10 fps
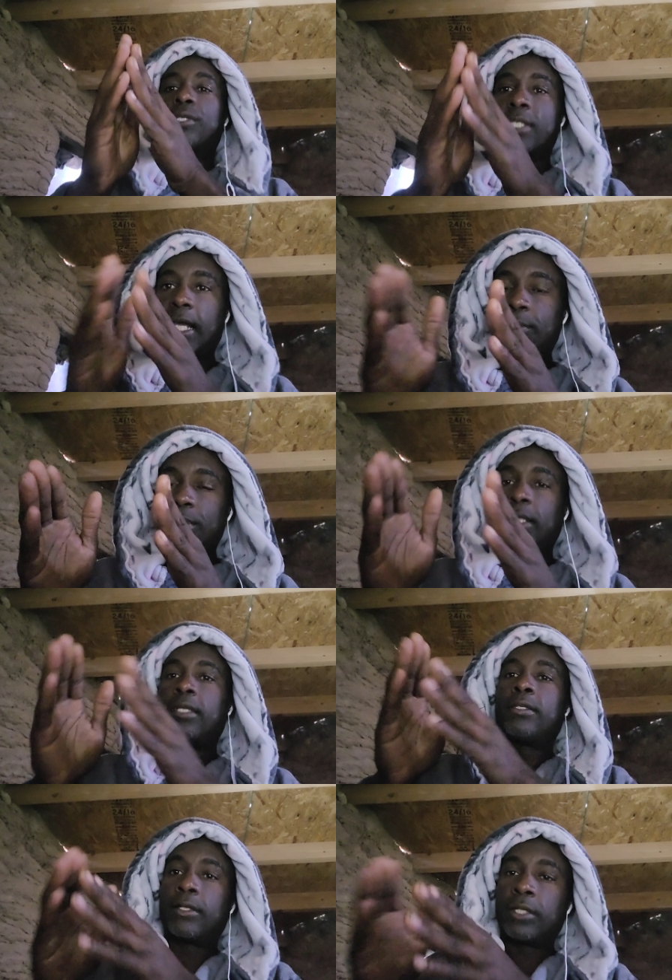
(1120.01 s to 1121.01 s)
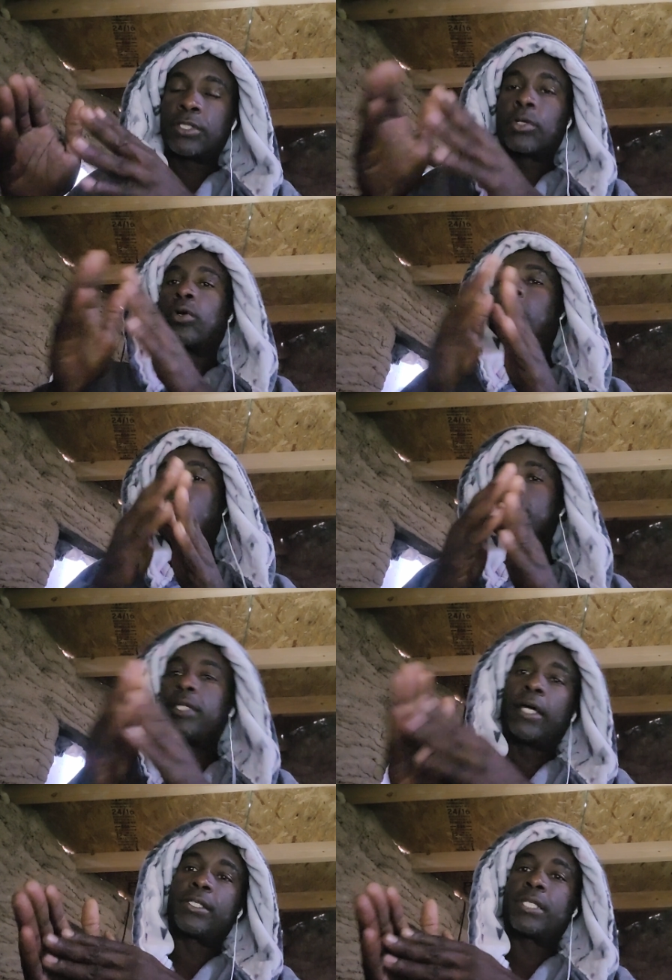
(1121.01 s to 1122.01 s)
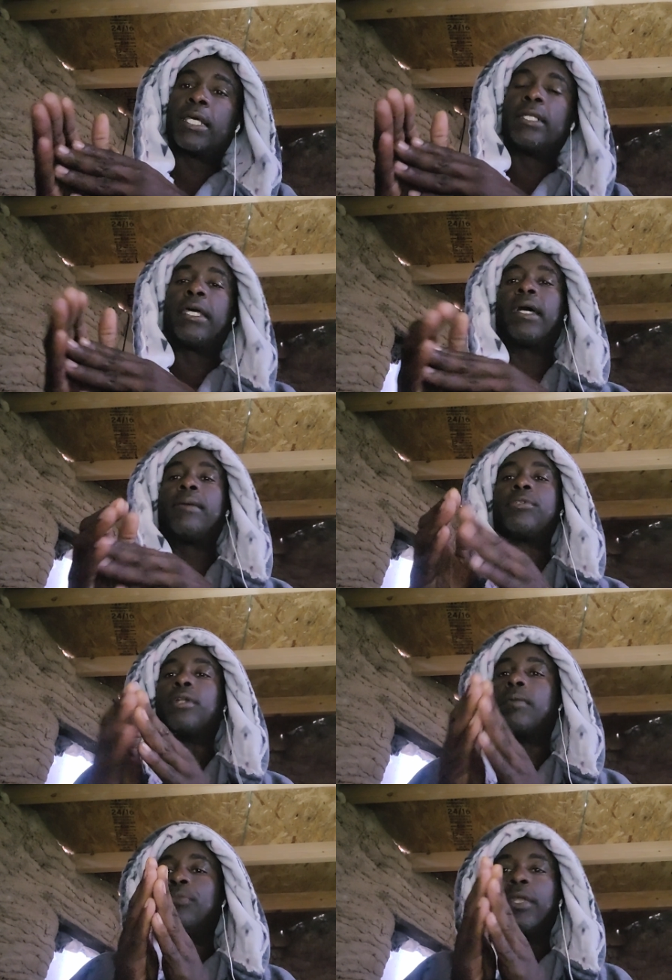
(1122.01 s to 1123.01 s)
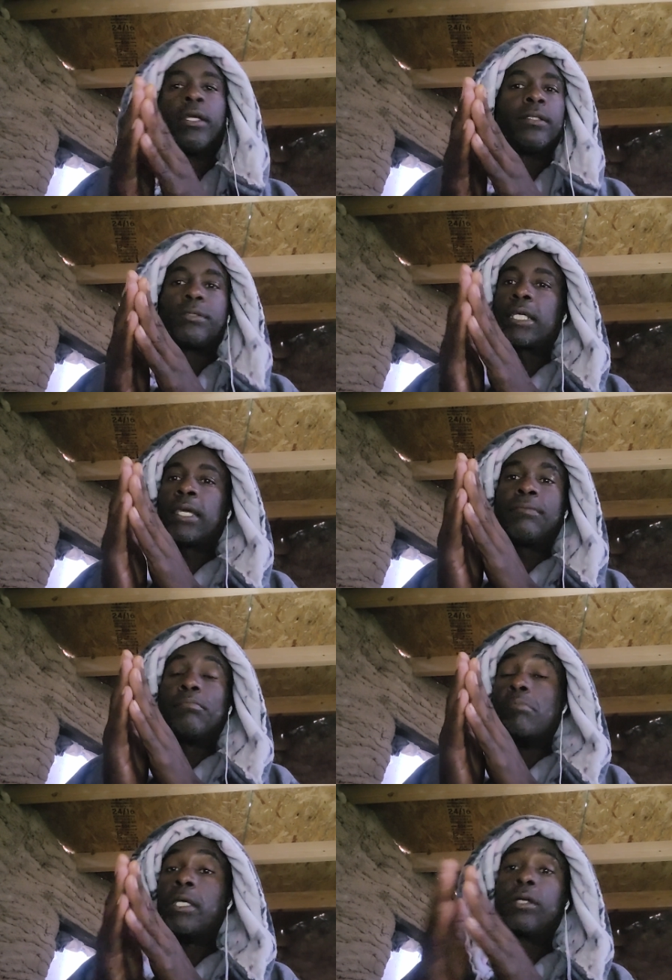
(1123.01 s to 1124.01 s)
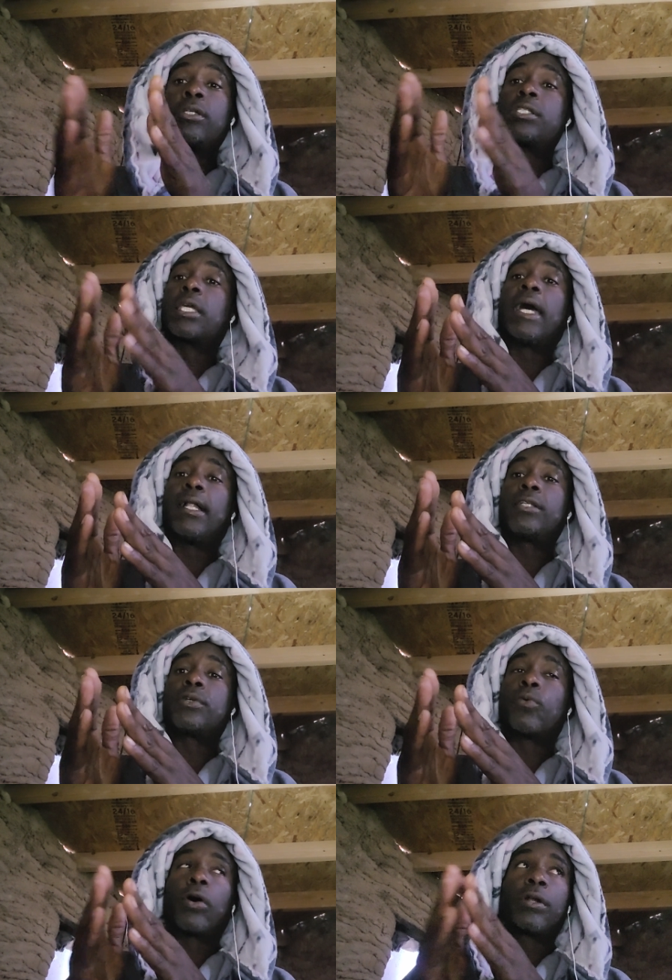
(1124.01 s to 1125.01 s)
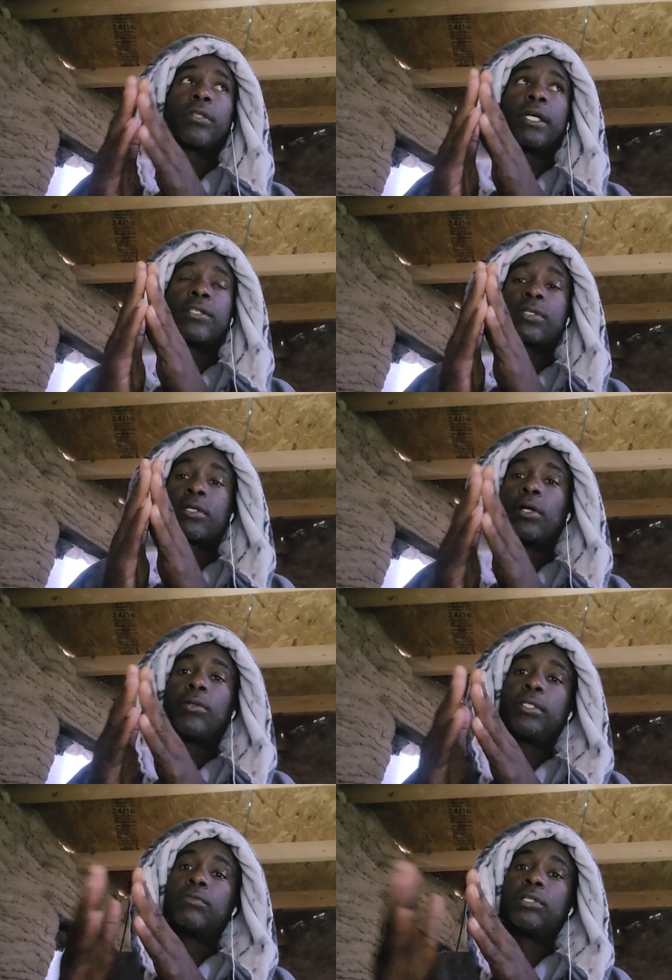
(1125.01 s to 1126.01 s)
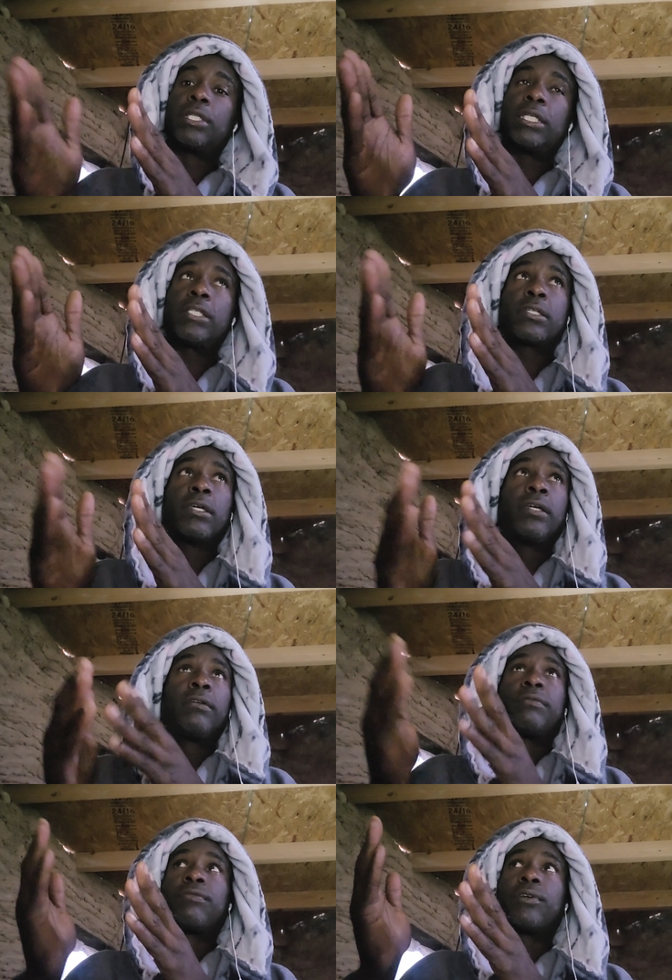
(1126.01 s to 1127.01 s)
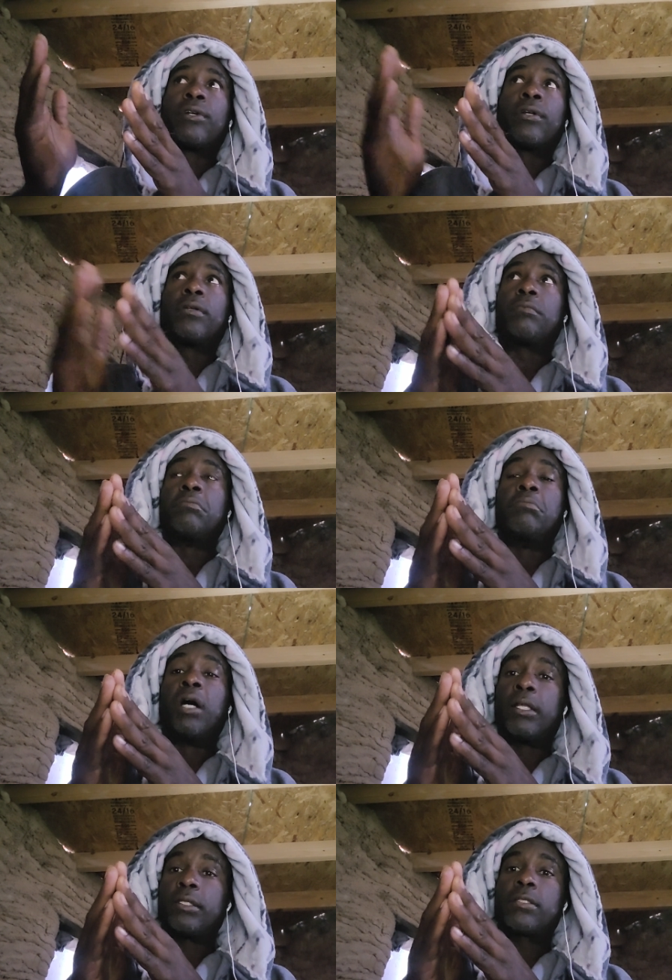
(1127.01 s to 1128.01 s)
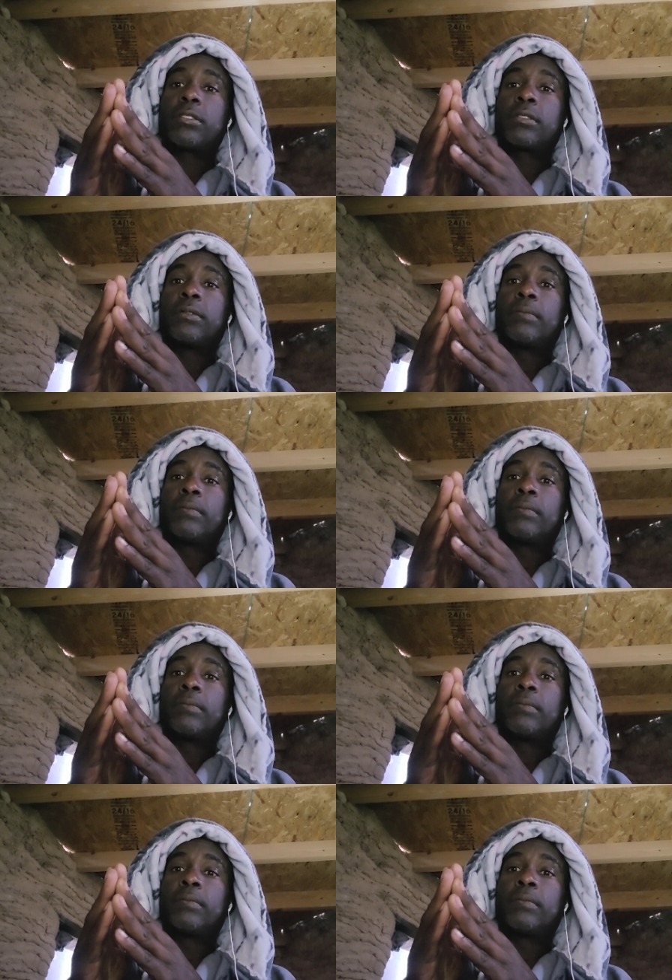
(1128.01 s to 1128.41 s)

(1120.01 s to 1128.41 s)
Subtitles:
The second one, and so go all the way down to 10 dams, save millions of gallons of water that's slowly released for months,